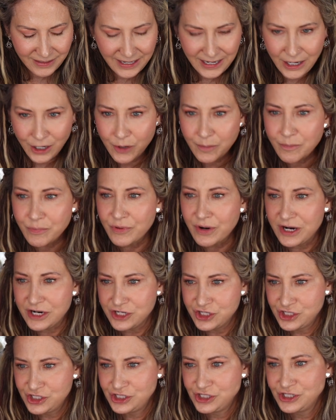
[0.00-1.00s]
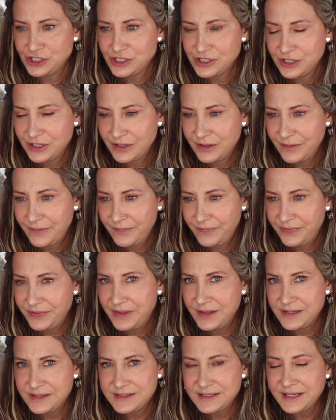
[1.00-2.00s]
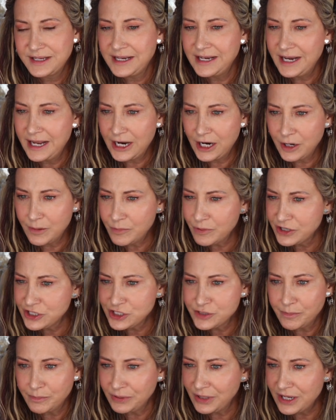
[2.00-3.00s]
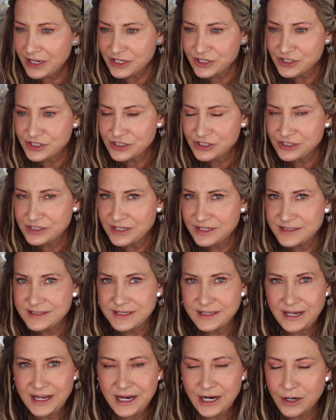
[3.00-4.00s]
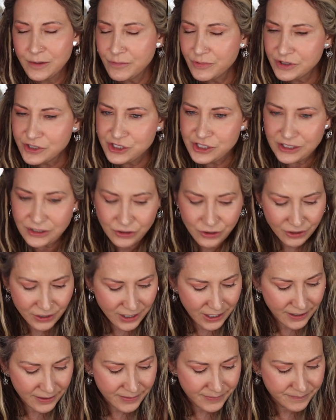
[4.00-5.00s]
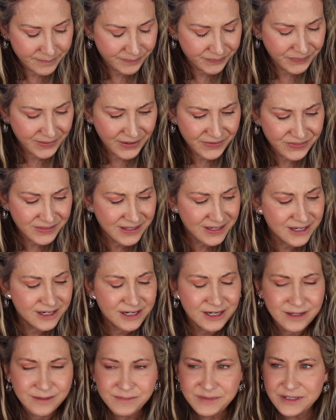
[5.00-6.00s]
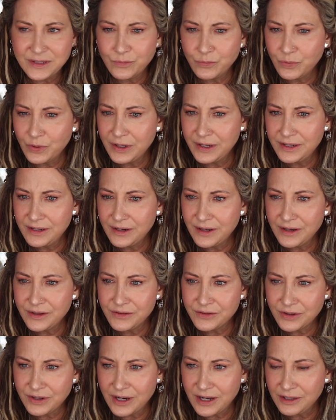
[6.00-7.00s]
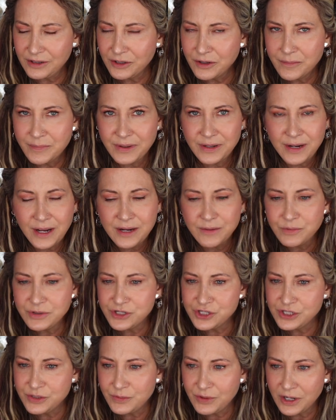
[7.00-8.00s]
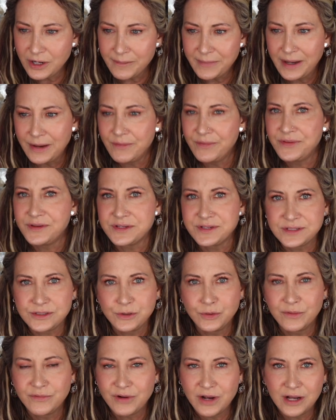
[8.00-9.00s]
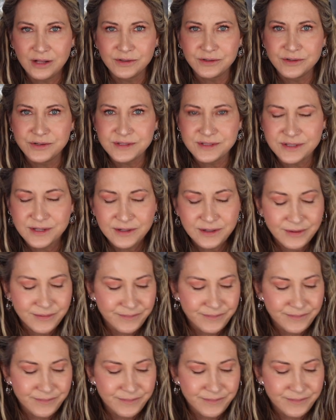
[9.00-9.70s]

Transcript: airbrush, it's like an airbrush blush. It's an airbrushy look. I think it comes in one other color, but I wish she would come out with a slew of colors.